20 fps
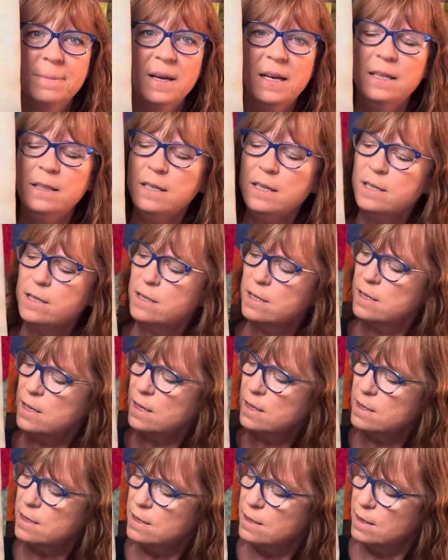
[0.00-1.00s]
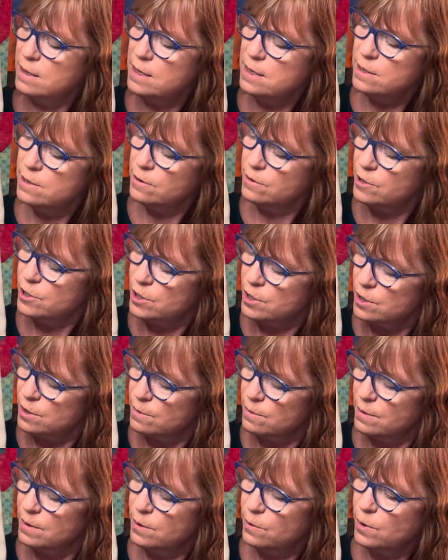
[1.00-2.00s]
and these sticks, these are just,
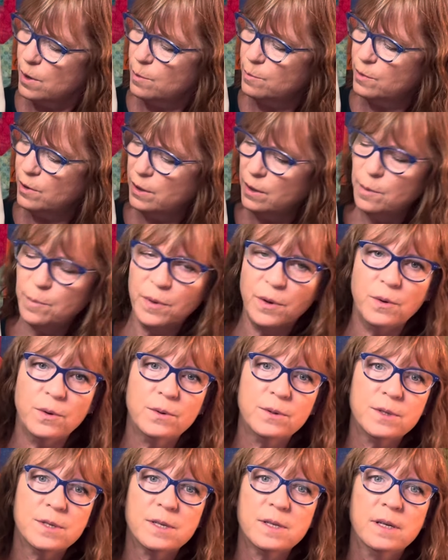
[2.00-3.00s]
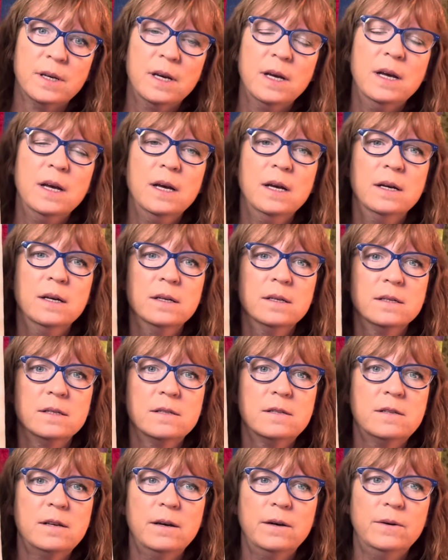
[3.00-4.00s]
they're umbrella poles.
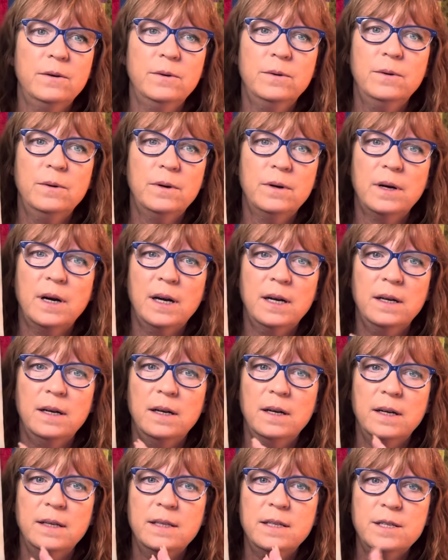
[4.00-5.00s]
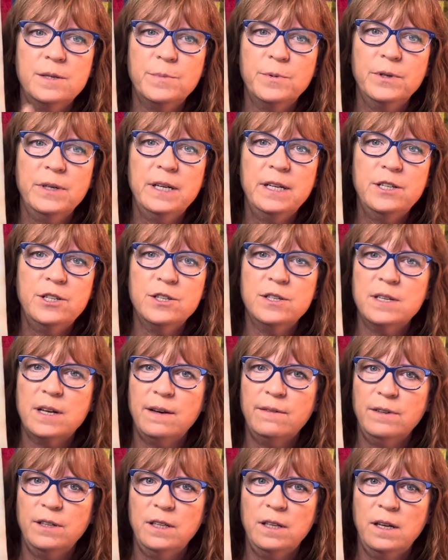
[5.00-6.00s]
So at this point, I just
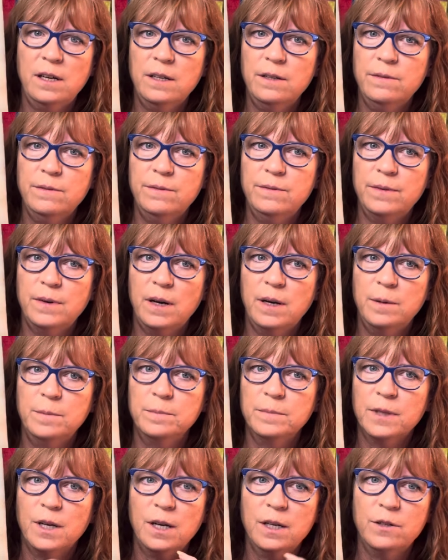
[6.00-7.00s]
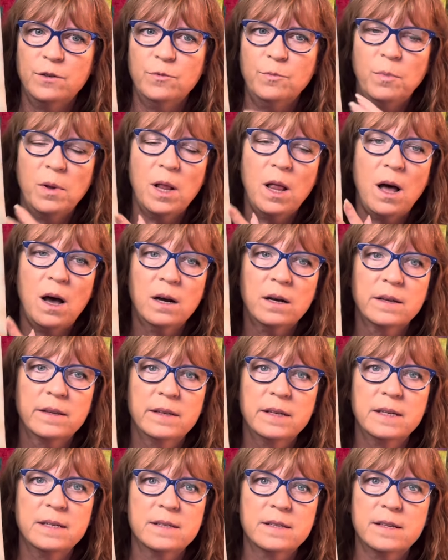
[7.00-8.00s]
have a lot of um, kind of block
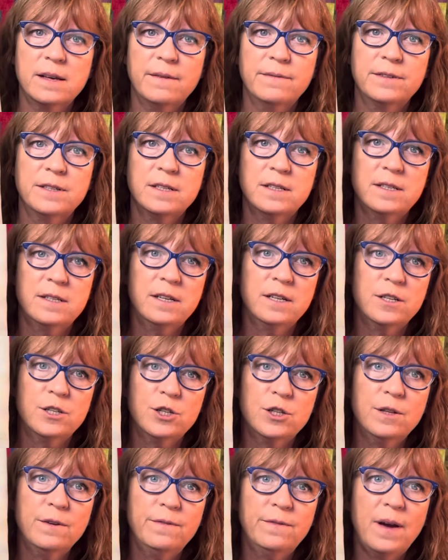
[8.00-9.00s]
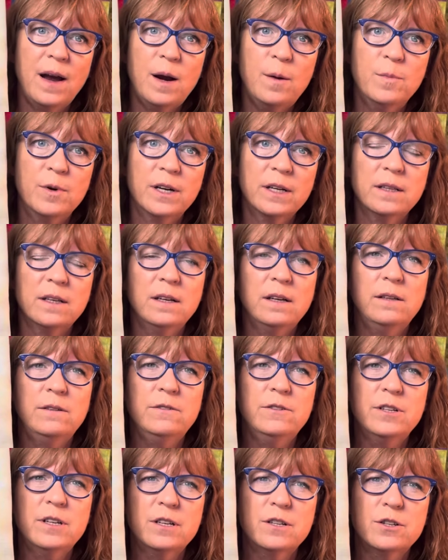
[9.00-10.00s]
things left to stitch. The fabric, the
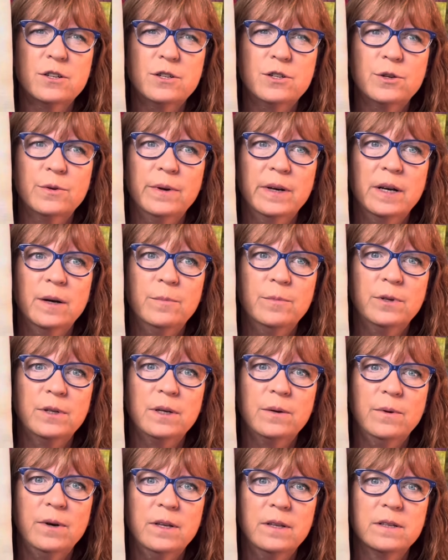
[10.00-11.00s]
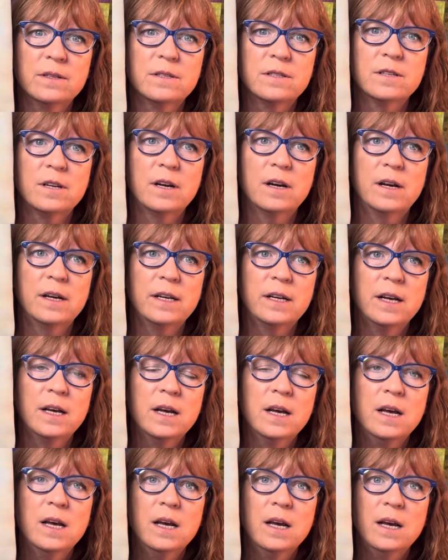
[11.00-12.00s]
color's actually showing up really well tonight,
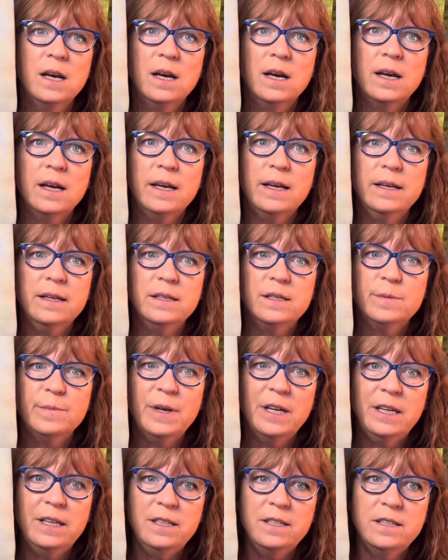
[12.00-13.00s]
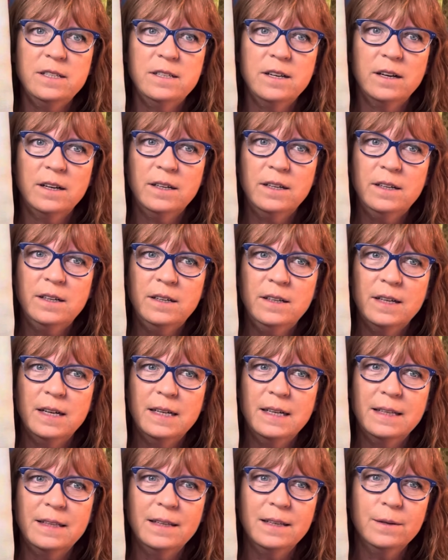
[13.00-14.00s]
is Mani di Donna,
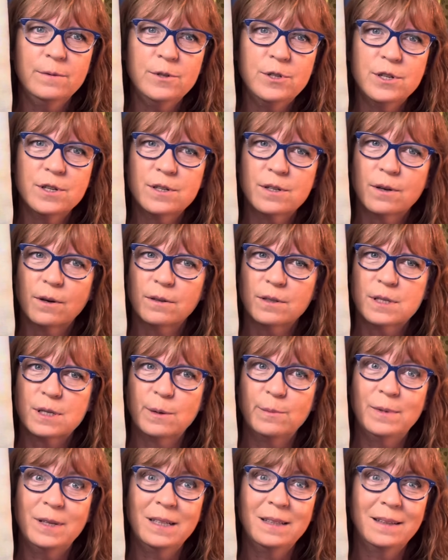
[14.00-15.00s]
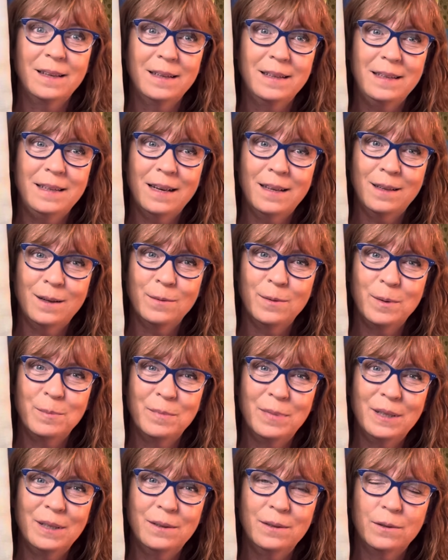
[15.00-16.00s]
and I think it was just called something like yellow and
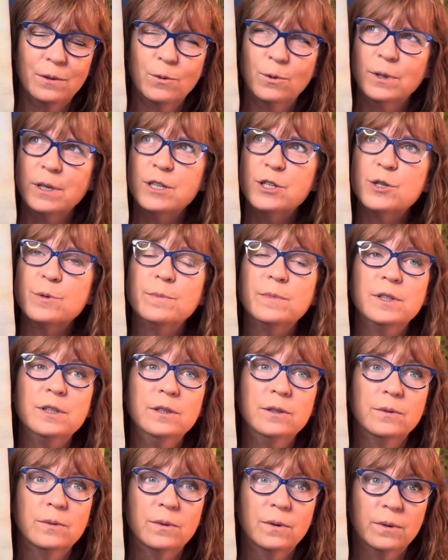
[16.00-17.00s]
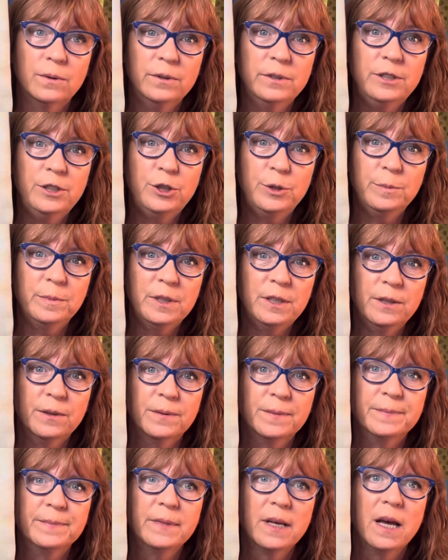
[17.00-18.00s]
blue, orange and blue, orange and blue.
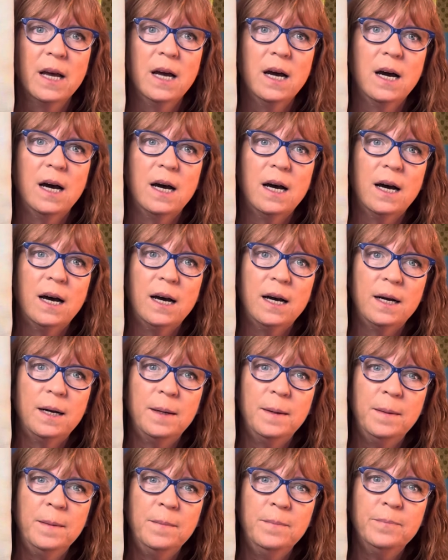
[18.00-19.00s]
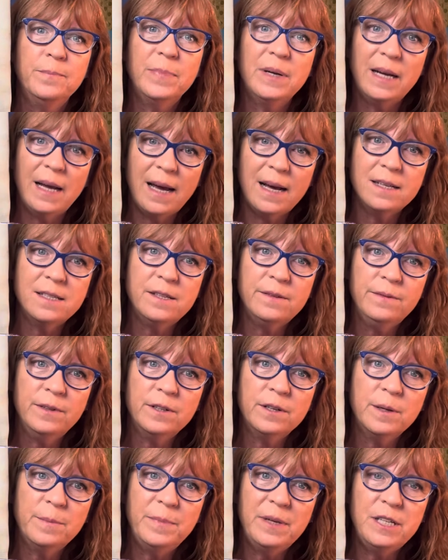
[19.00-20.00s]
Um, but it has a
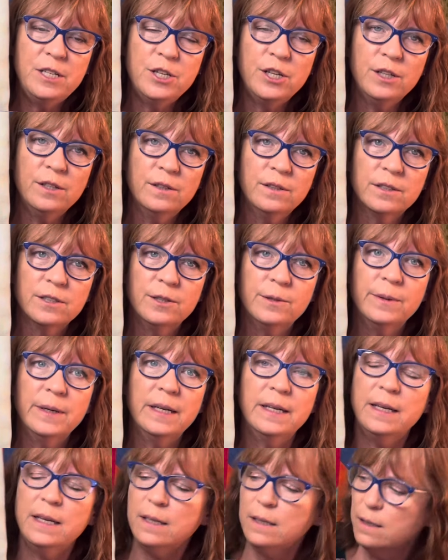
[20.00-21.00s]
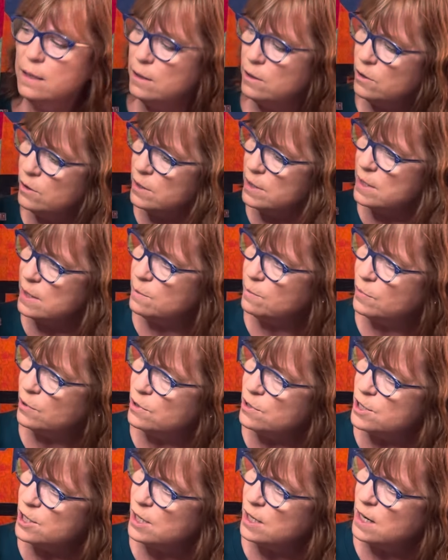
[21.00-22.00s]
very beachy look to it. It looks in
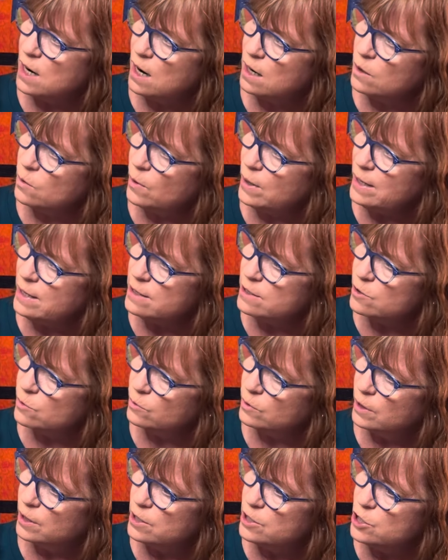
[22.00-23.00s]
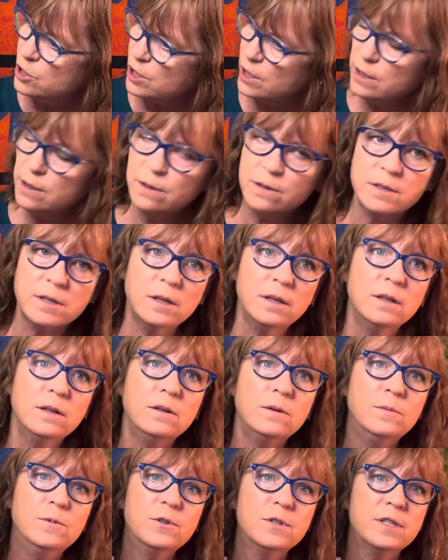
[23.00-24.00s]
person not quite as orange. It looks a
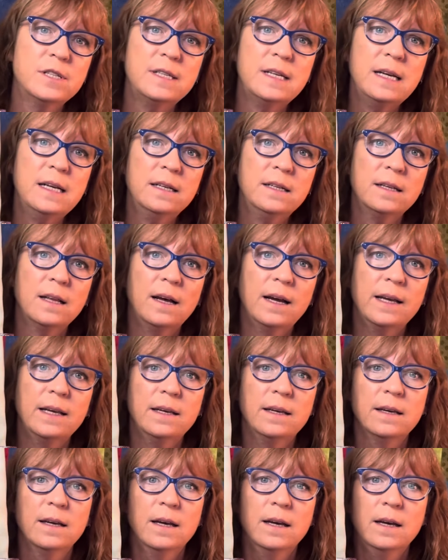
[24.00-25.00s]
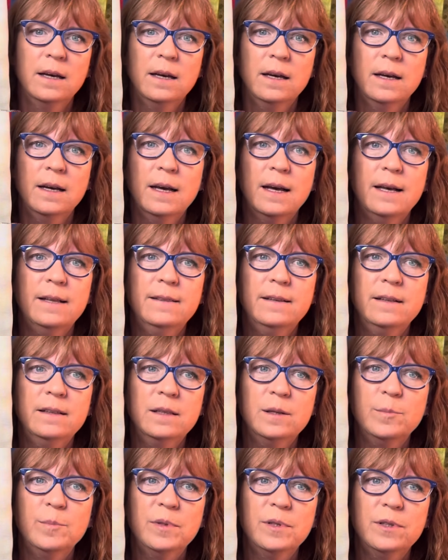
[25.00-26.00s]
little more sand-like and then
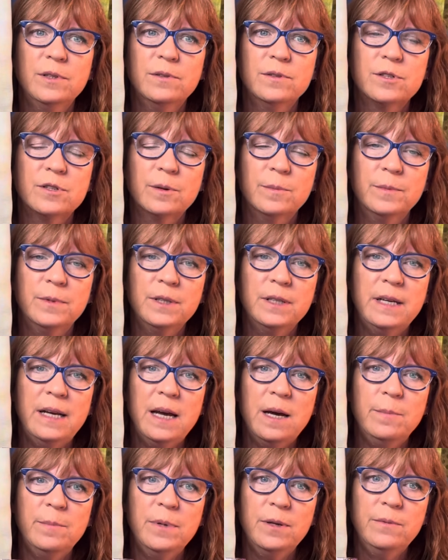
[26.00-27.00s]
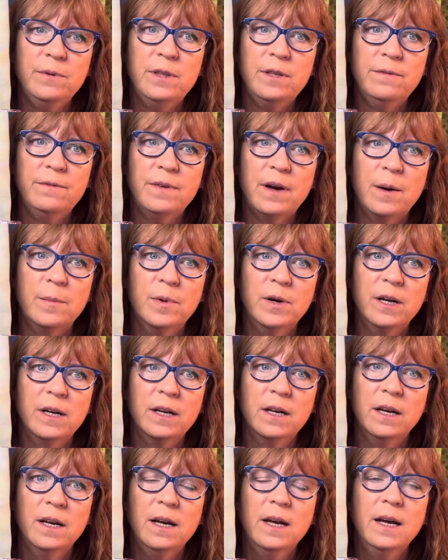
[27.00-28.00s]
the blue. So I'm really happy with the
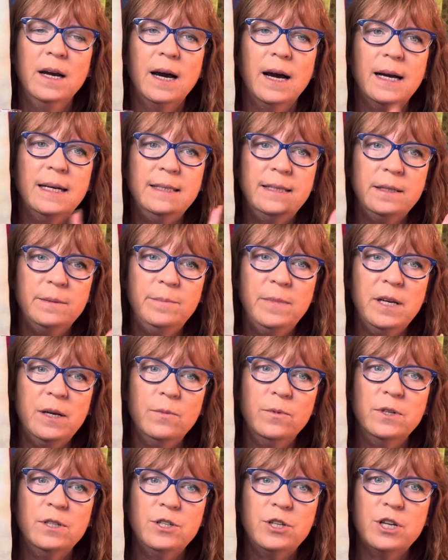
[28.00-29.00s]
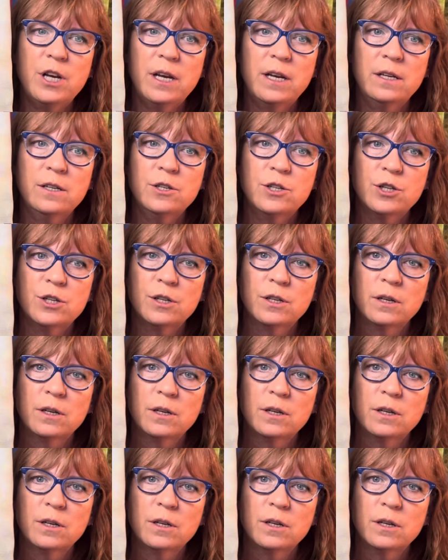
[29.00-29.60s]
fabric. I did make one change.